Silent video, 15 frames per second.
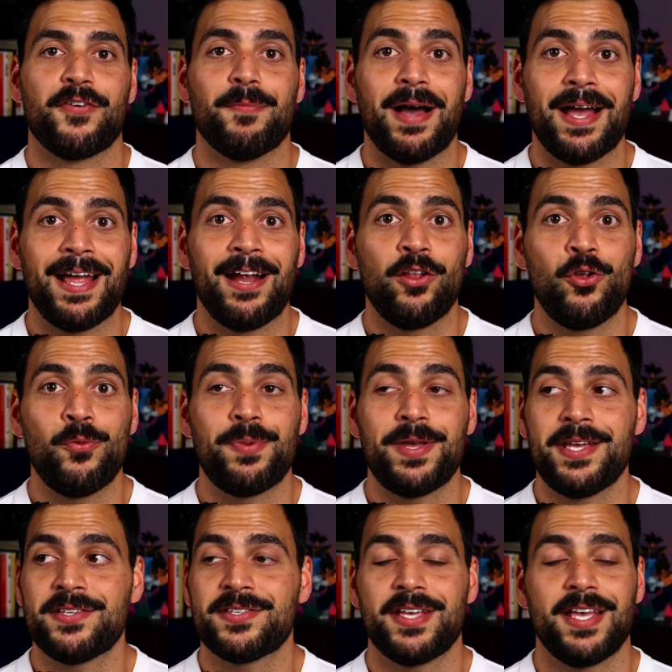for my Heirloom
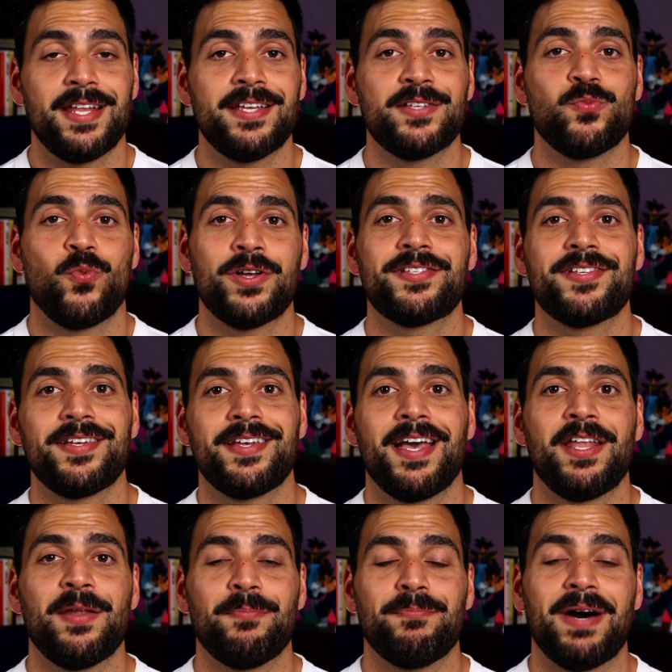piece, it is once
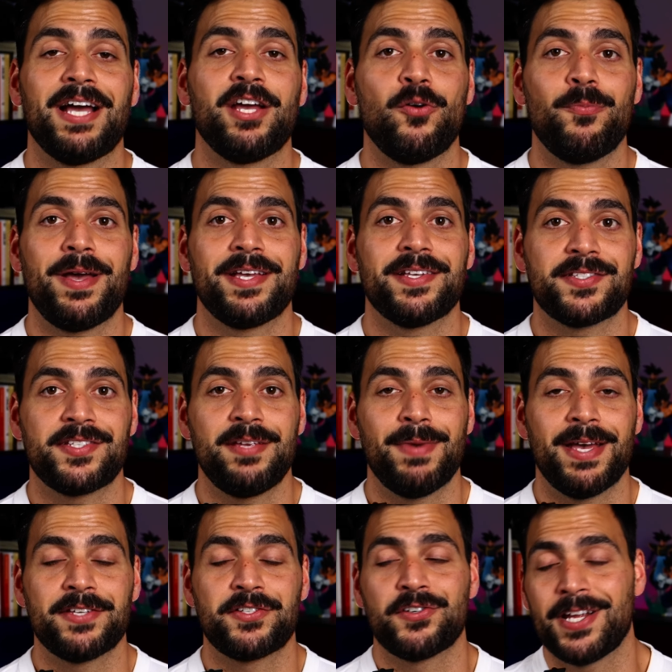again my Omega
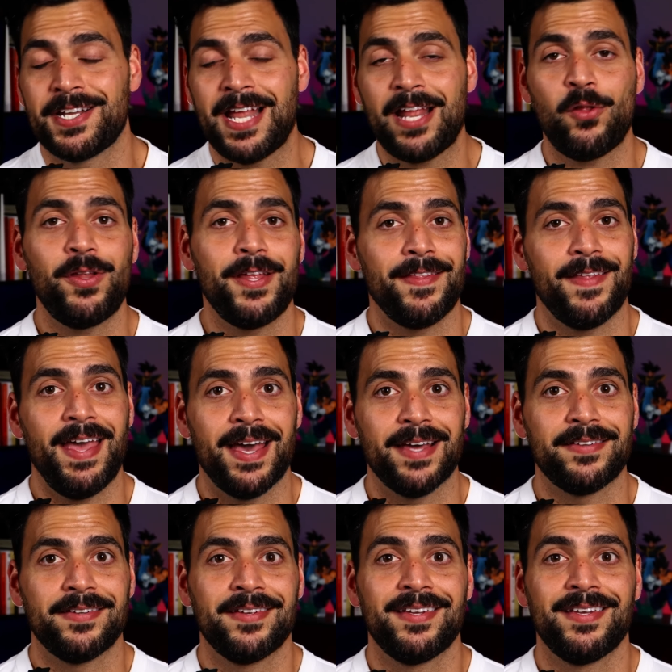Seamaster, and not only
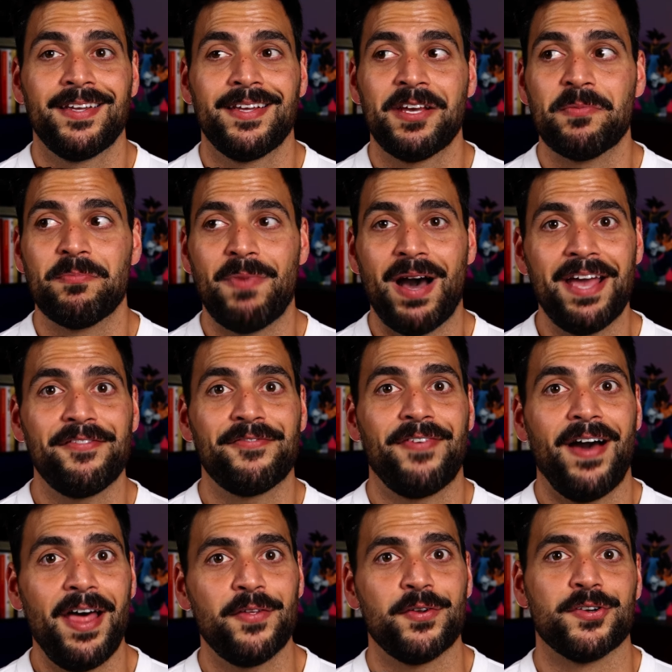that, my
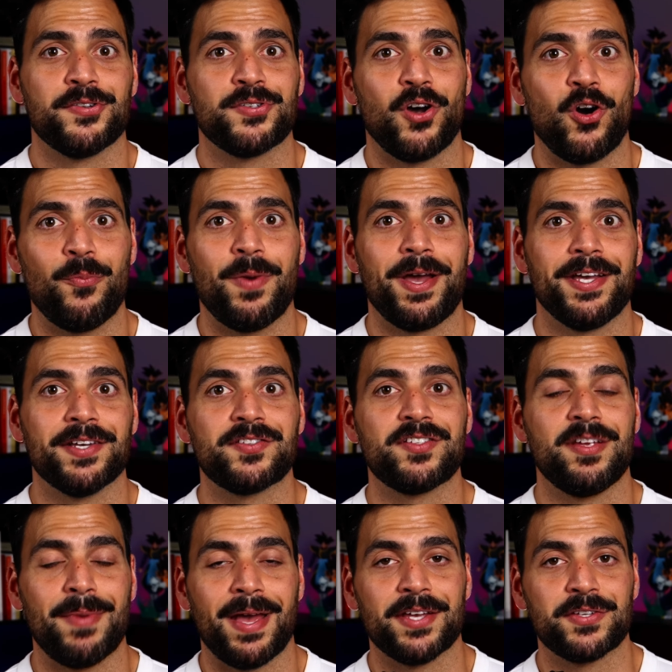father's Omega
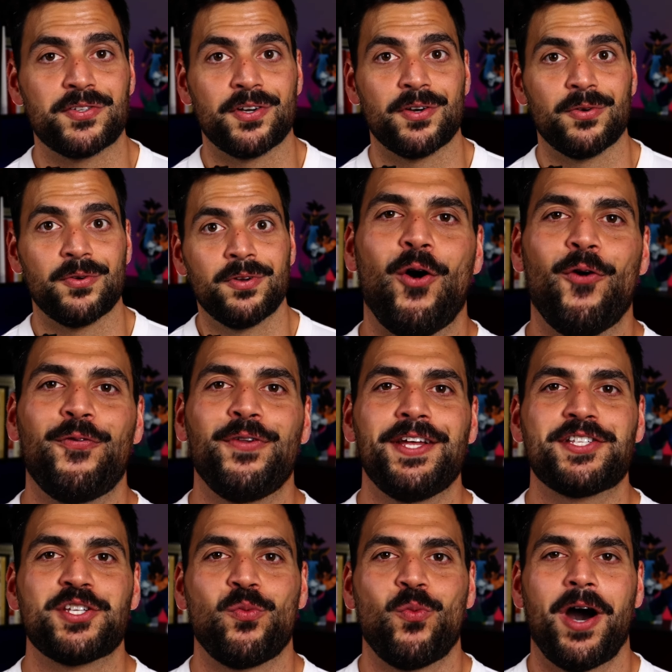Seamaster. Hopefully
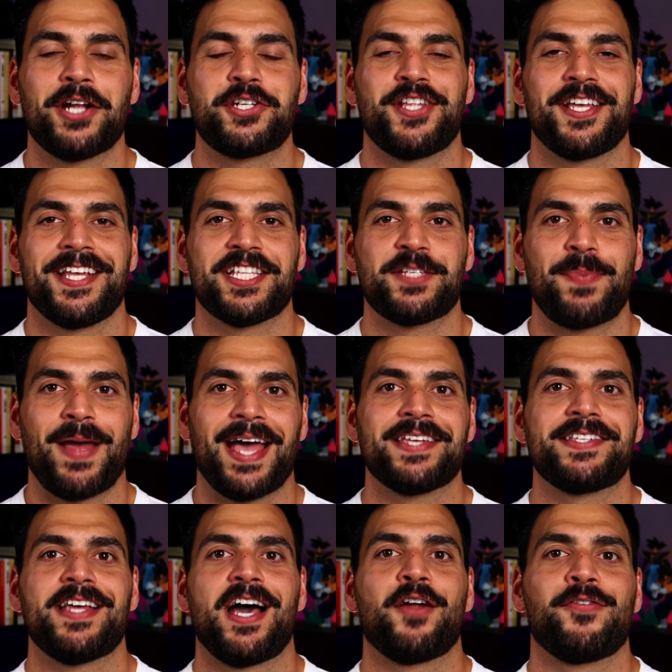it's a watch that gets
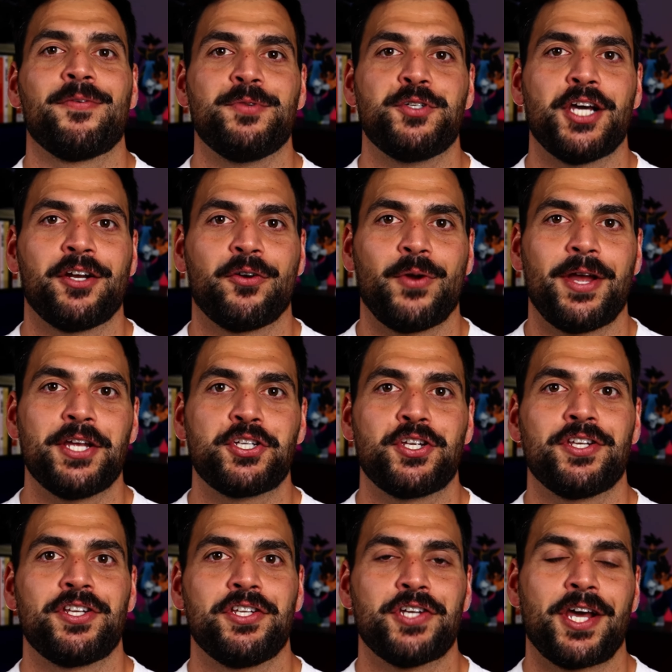passed down from
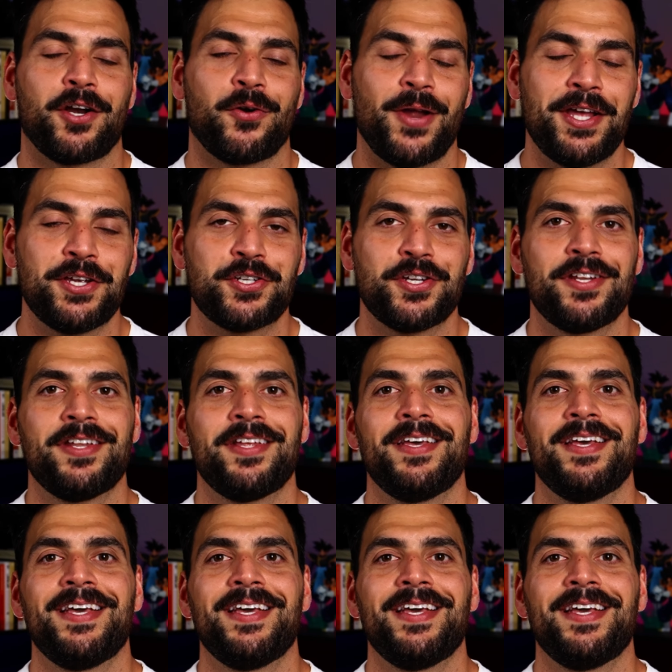generation to generation